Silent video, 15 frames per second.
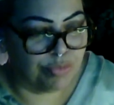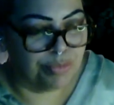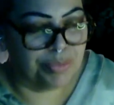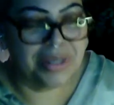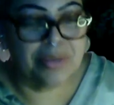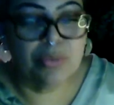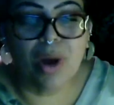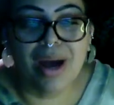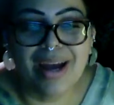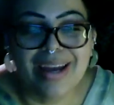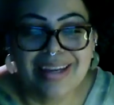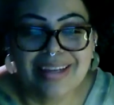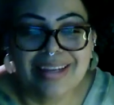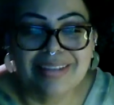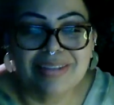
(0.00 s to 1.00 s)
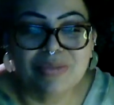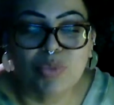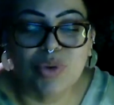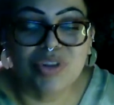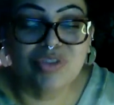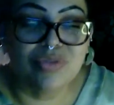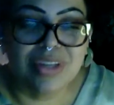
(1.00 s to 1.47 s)
be wise
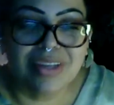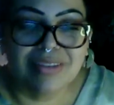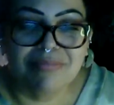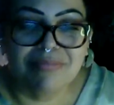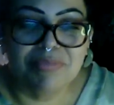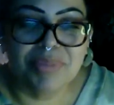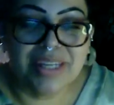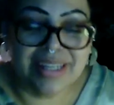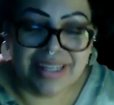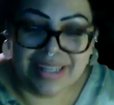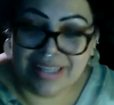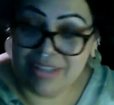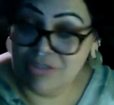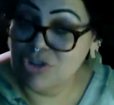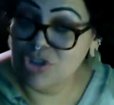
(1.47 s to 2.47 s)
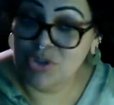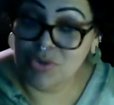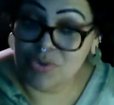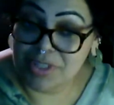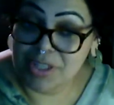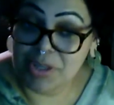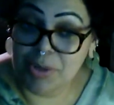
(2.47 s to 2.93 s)
when picking and
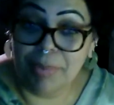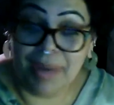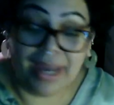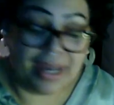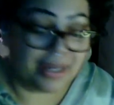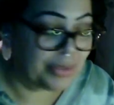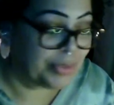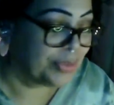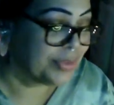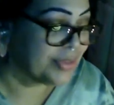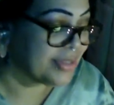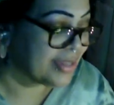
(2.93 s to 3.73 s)
choosing your battles, I